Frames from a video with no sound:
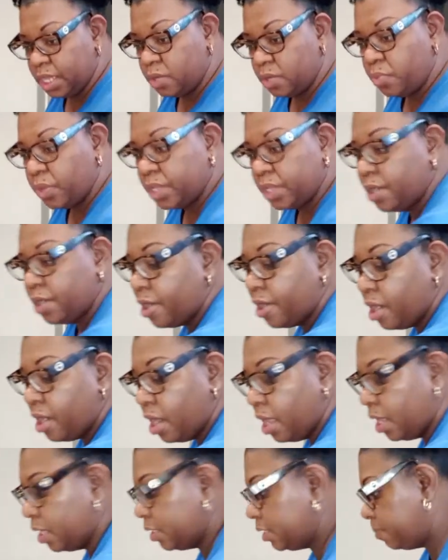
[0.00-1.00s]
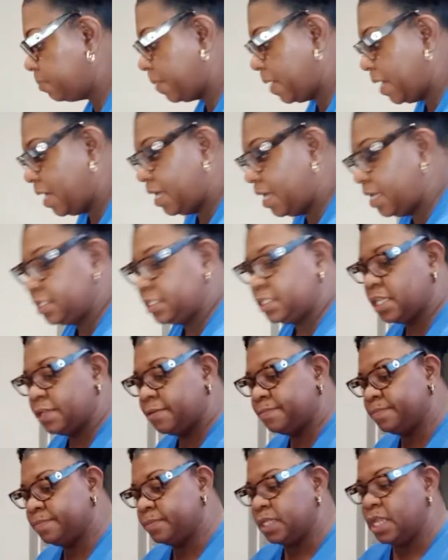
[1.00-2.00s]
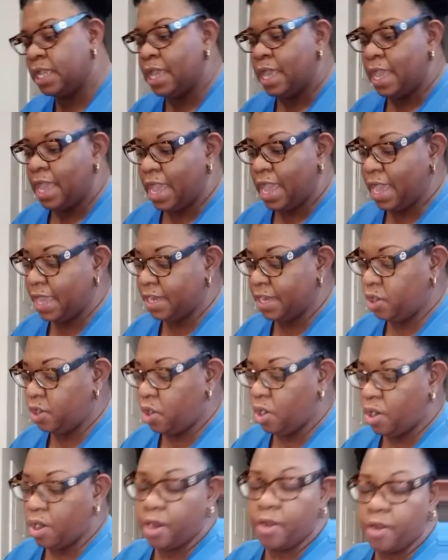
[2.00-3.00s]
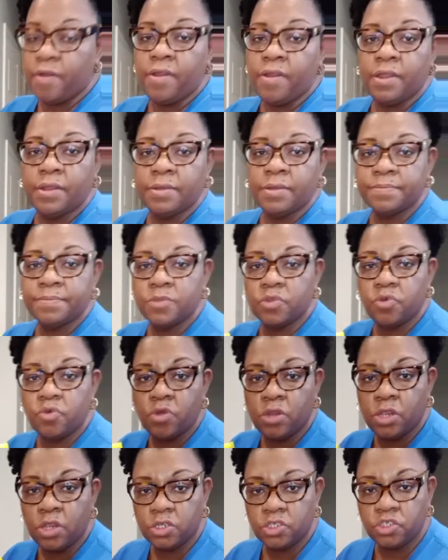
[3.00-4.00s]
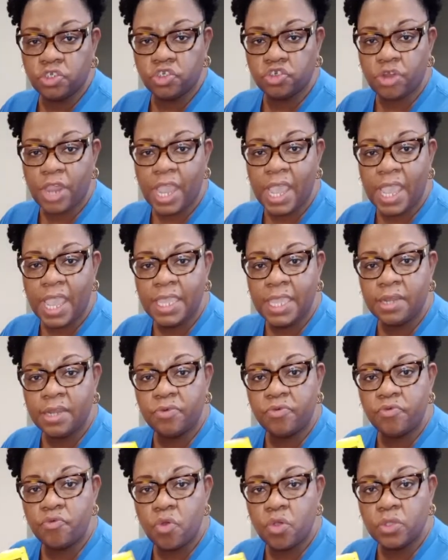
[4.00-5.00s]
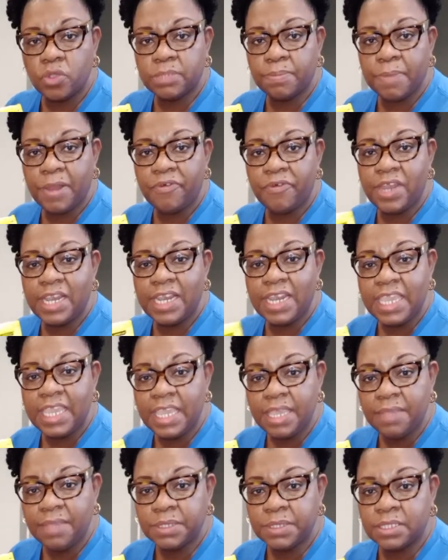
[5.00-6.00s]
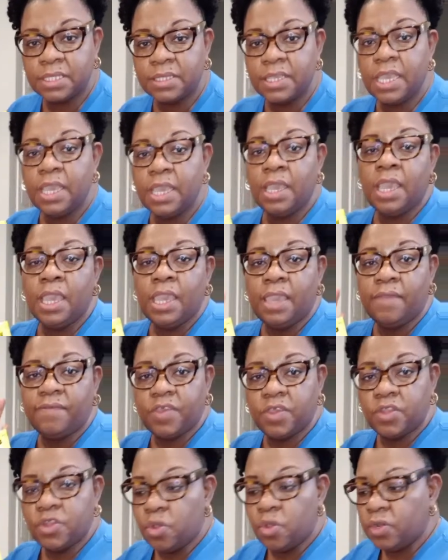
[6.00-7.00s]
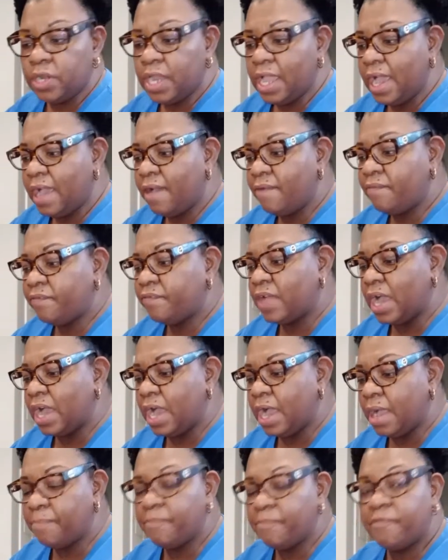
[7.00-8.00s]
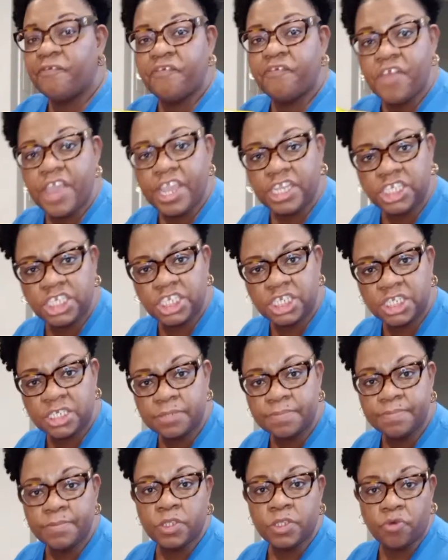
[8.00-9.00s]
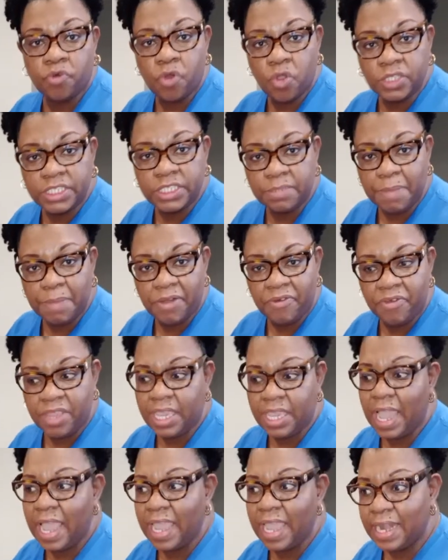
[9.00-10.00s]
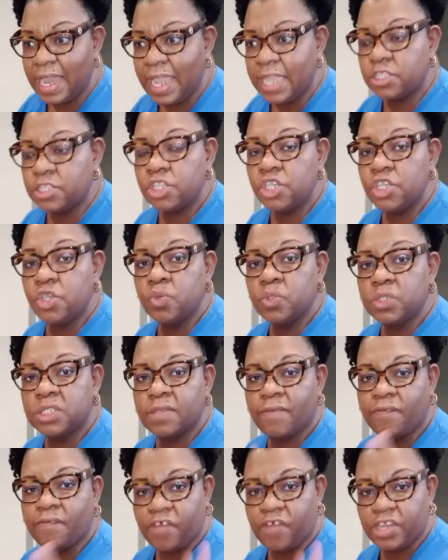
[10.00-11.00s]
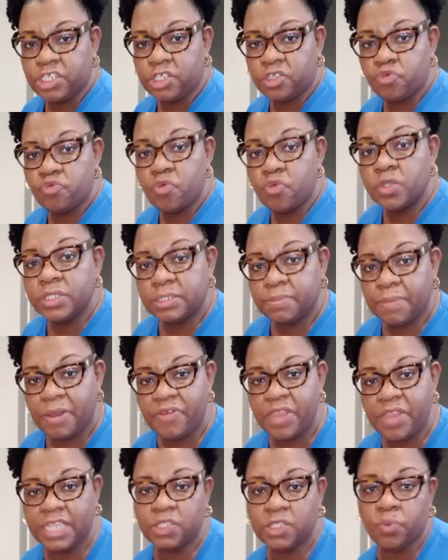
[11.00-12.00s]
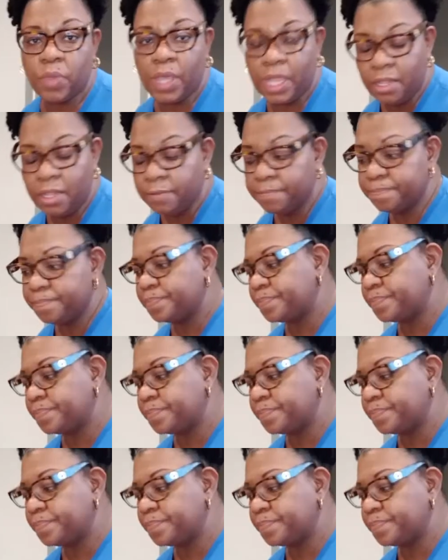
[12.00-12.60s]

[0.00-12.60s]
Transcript: with our allspice and our dried rosemary leaves. If you don't have fresh rosemary, I like to use fresh rosemary as well.